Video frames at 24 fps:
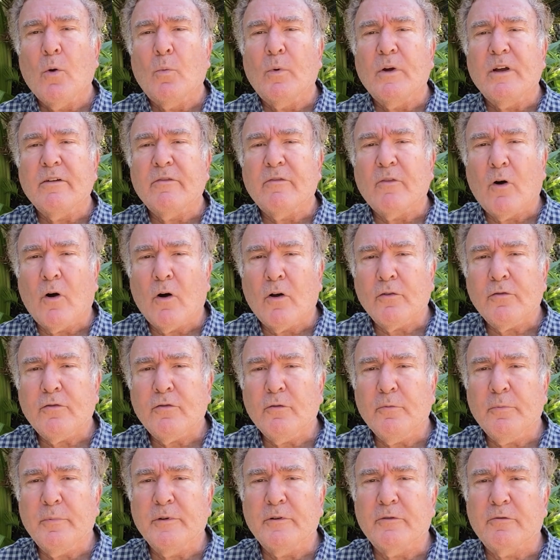we have
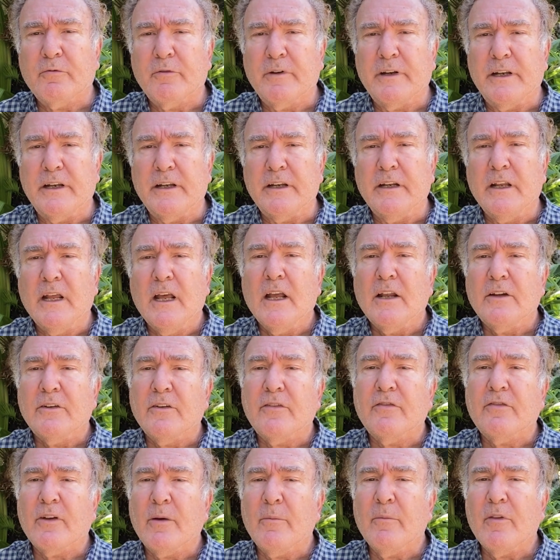also been treated
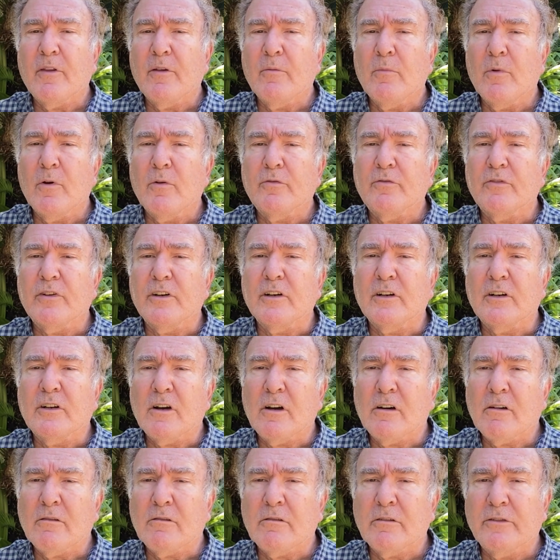to some of the most
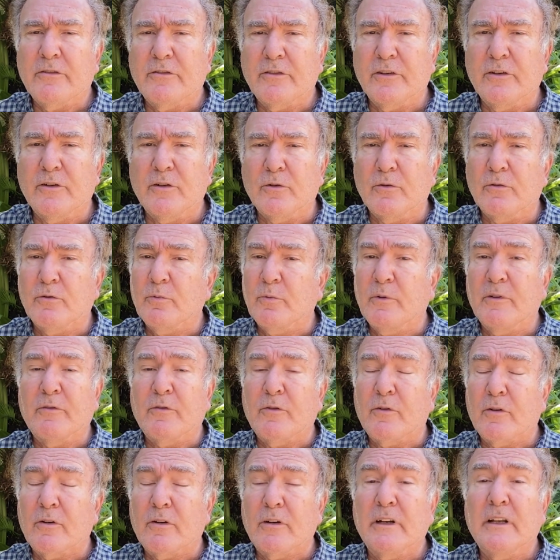encouraging news we've
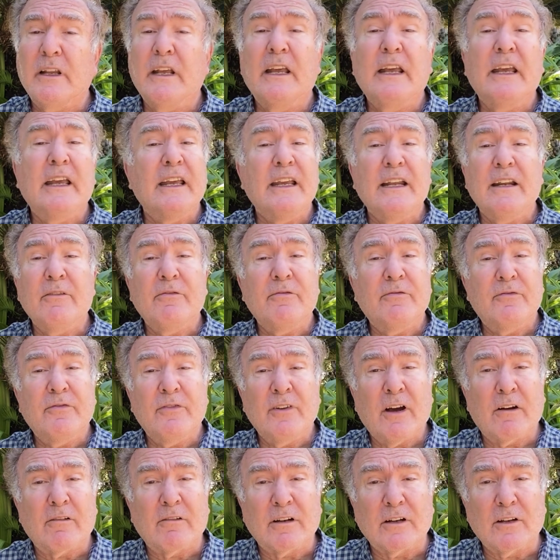heard in a
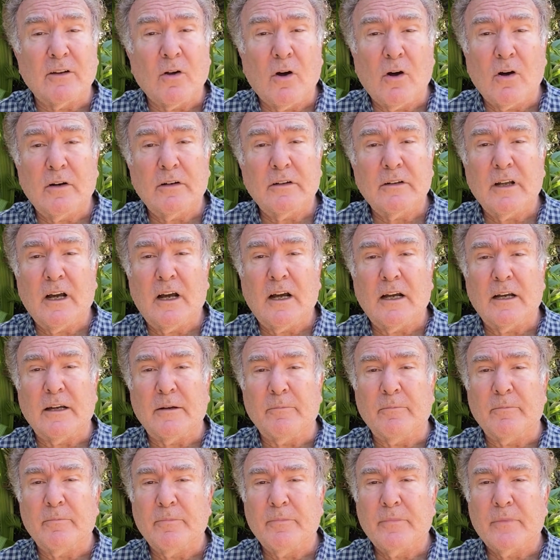very long
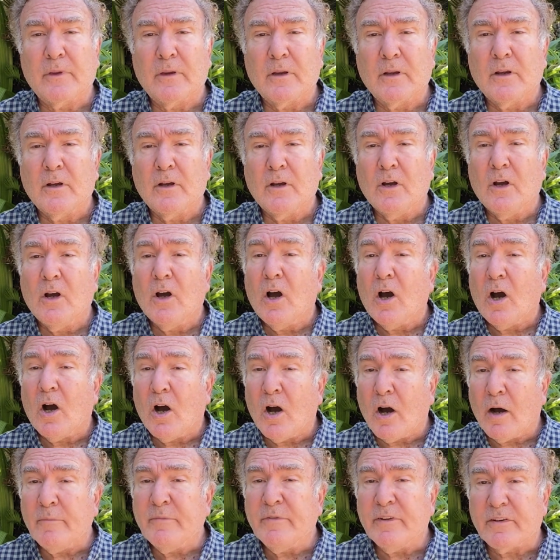time.
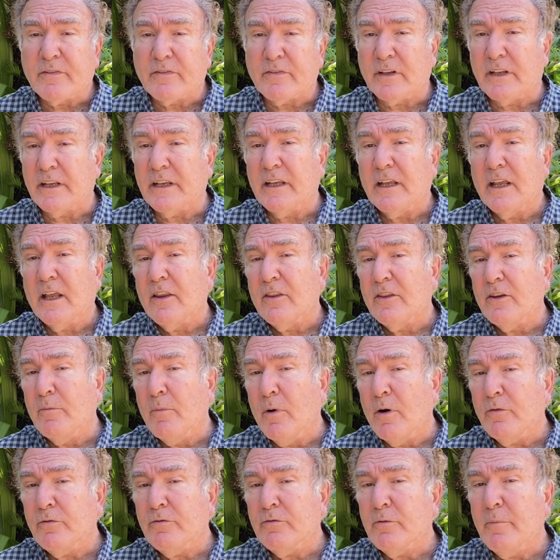Obviously, the
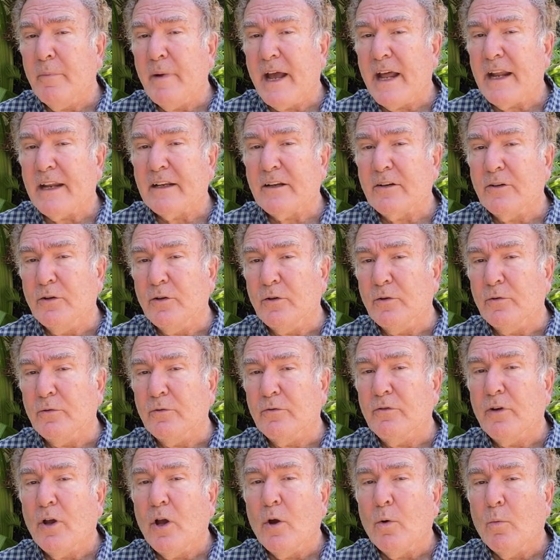most dramatic
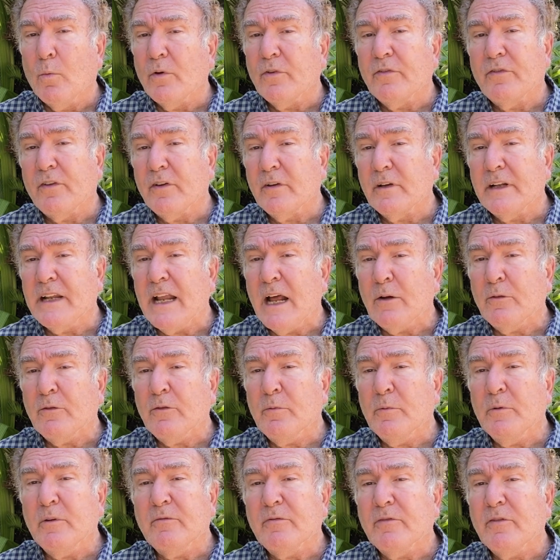news was the
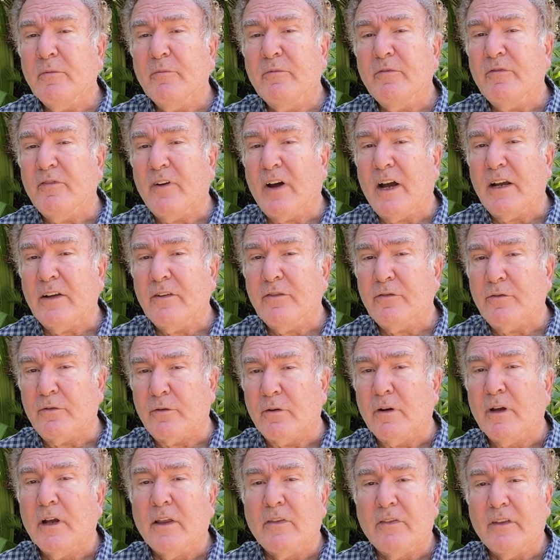announcement from
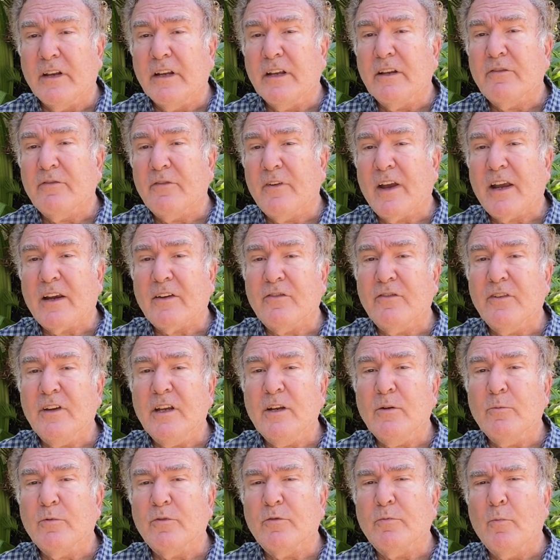Pfizer that its
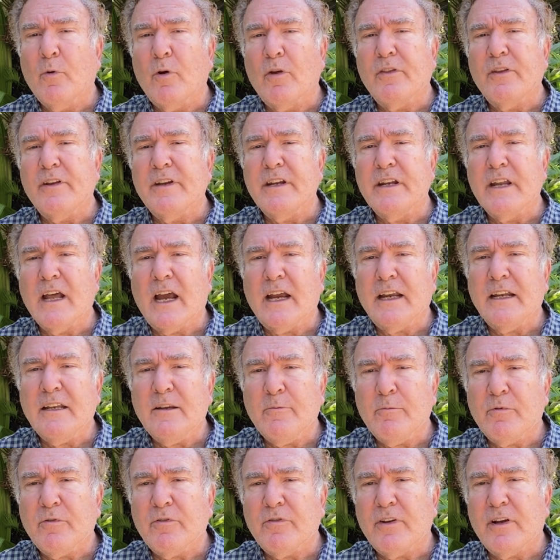vaccine was more than
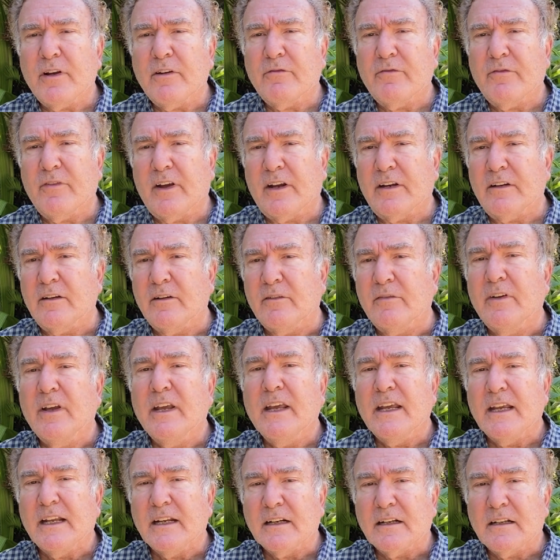90% effective
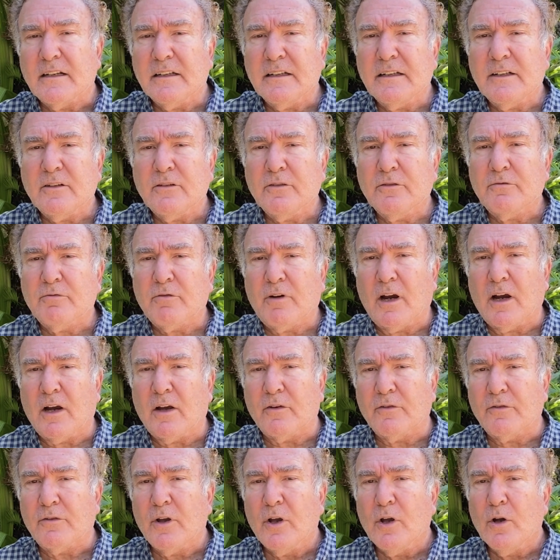in clinical
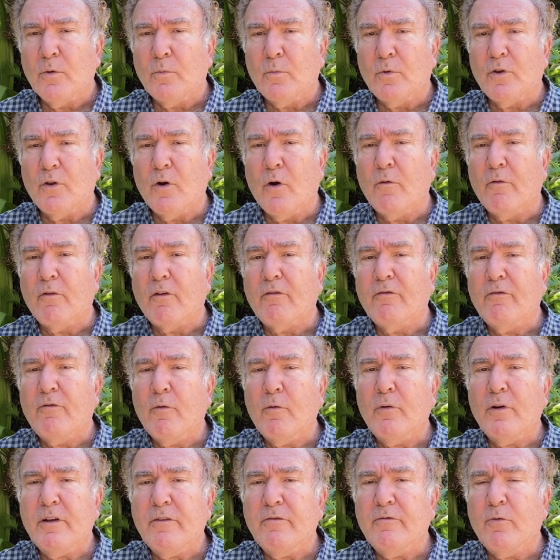trials with over
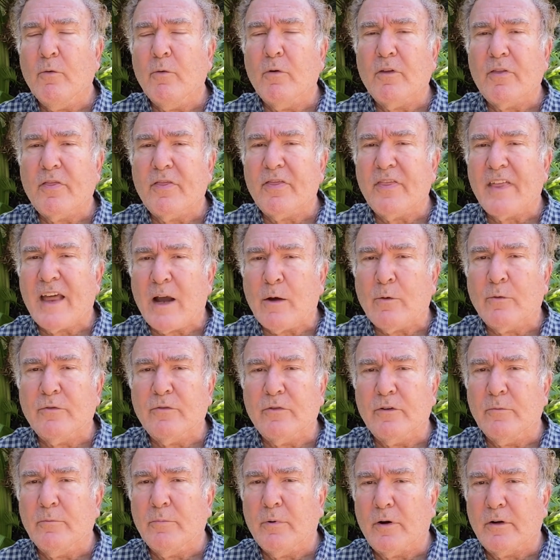
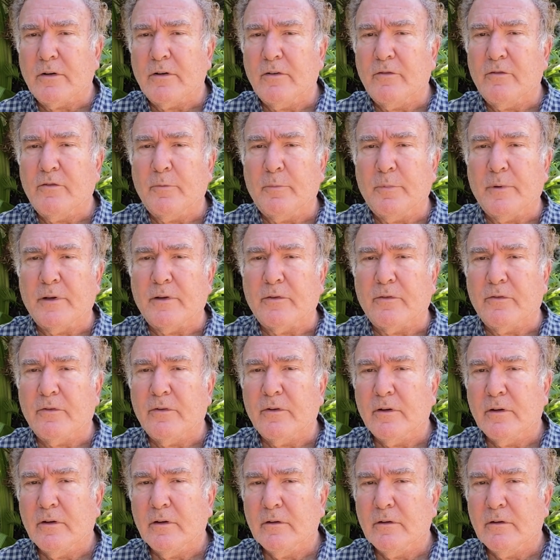44,000 participants.